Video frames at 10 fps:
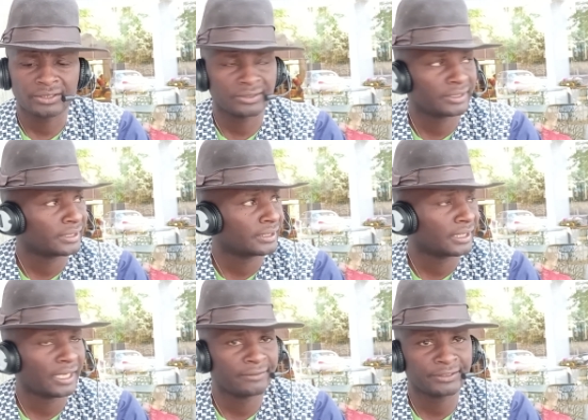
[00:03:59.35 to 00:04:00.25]
as the
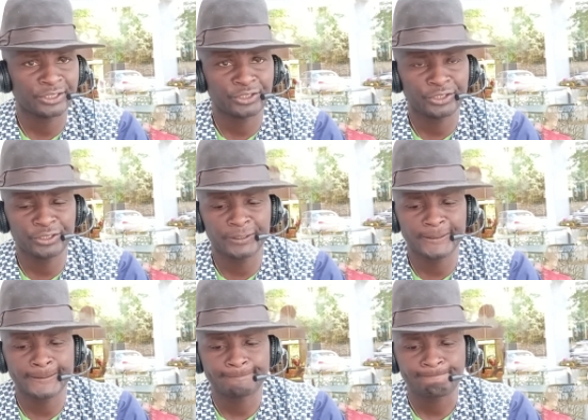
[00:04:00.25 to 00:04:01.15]
African Union,